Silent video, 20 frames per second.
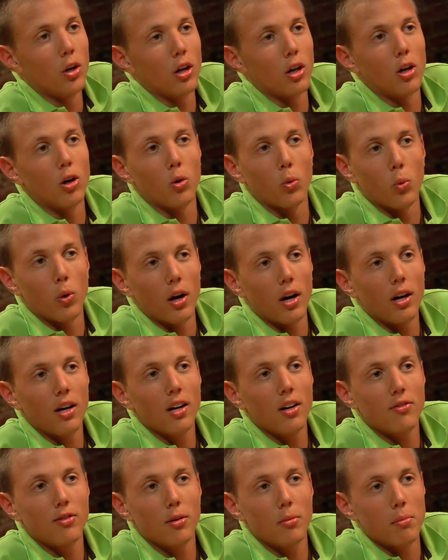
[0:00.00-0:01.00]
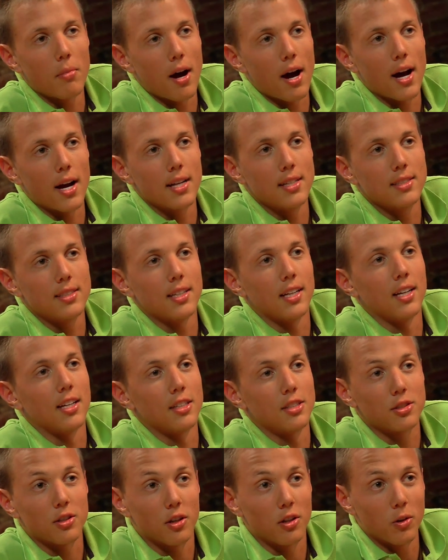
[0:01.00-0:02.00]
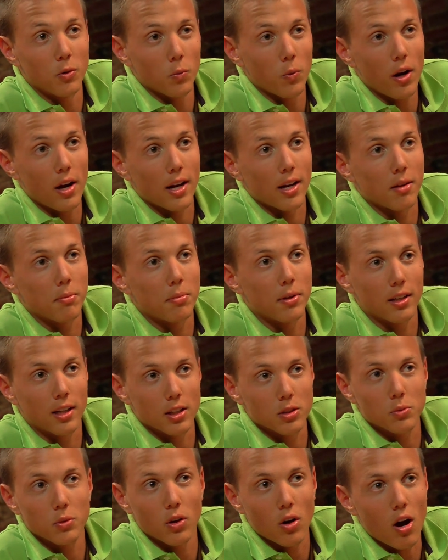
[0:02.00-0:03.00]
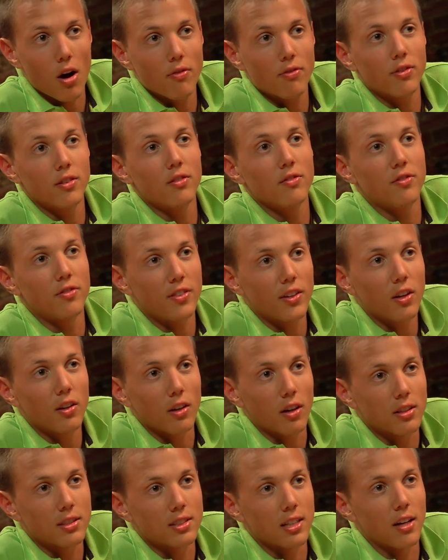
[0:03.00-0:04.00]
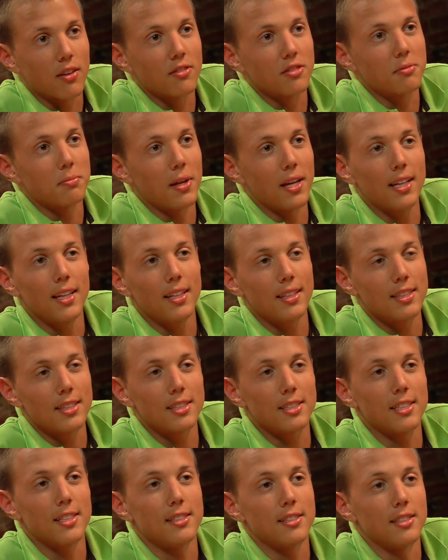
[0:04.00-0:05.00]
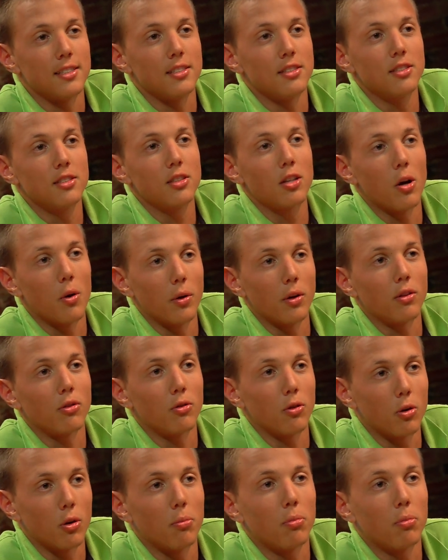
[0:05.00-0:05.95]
are aware of our minds in a certain way because we often feel ourselves making decisions going through a